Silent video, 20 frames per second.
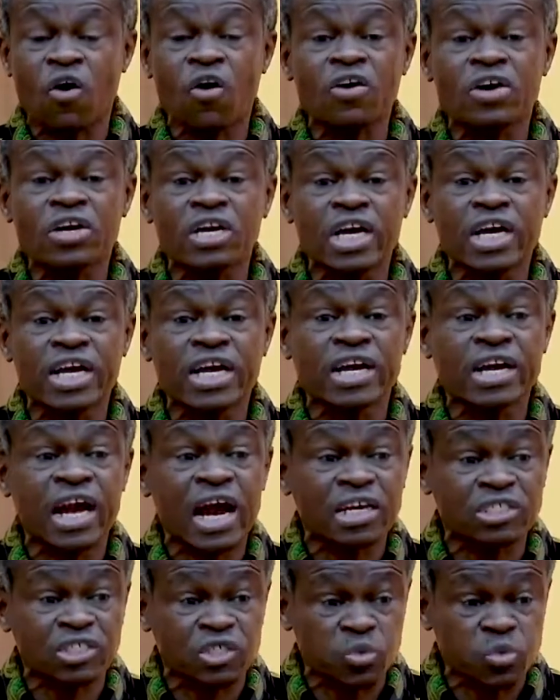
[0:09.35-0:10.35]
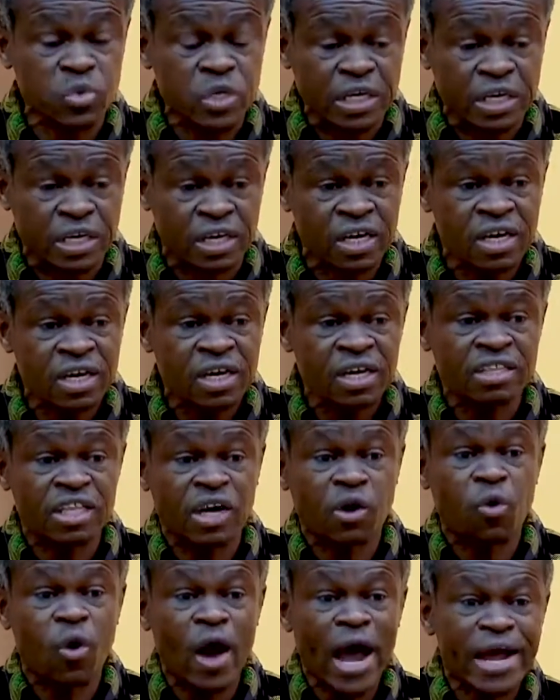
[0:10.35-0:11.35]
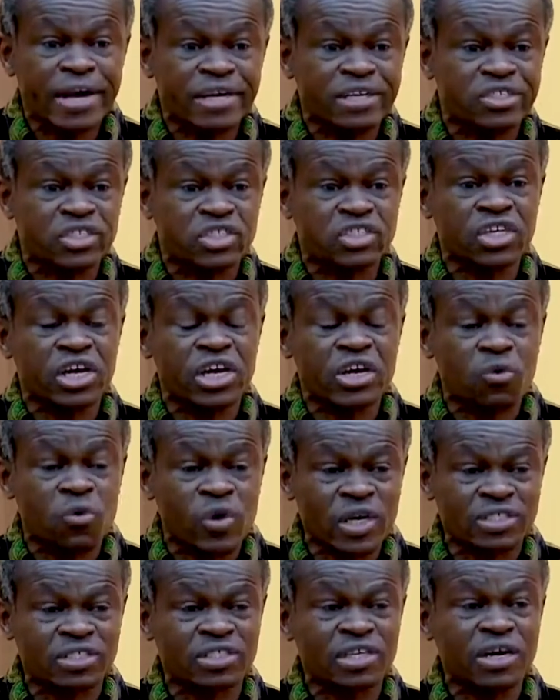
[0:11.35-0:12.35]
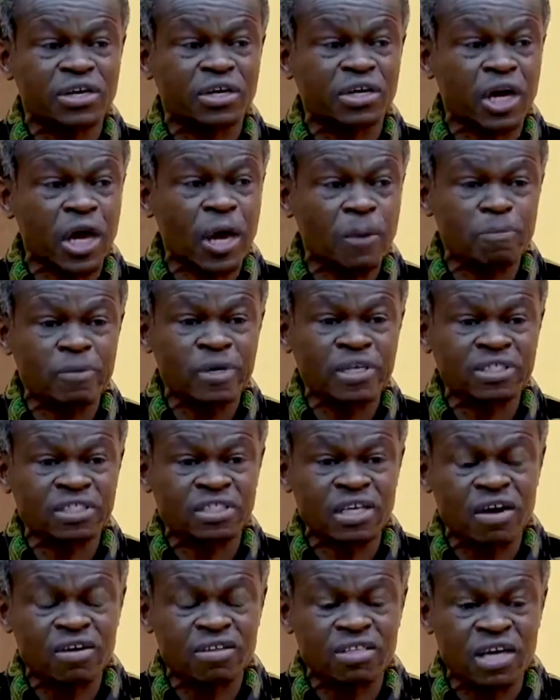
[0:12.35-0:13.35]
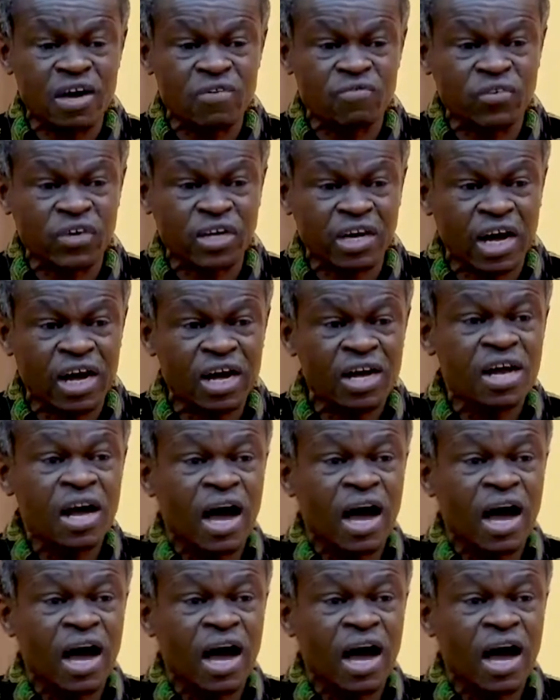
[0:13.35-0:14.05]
Only last week, the whites in Western Cape in South Africa